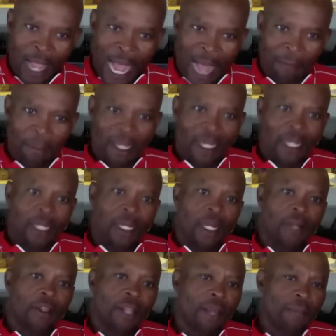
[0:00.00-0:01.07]
I made it
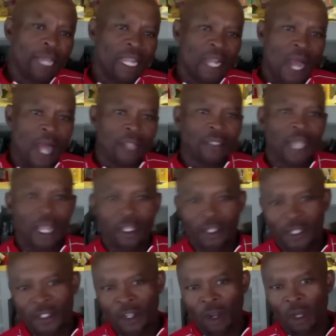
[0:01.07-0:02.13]
clear to them. They contacted
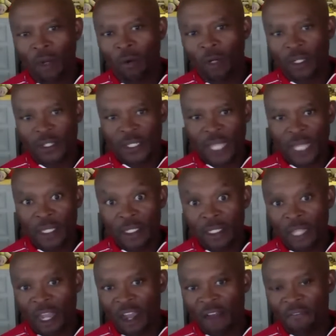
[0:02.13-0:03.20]
me and said, "Oh, they want to send
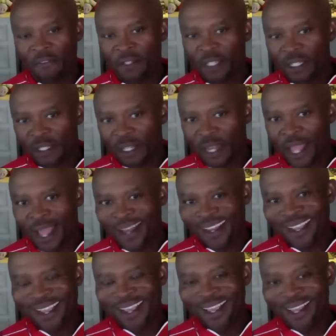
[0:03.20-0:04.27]
stuff and this and that."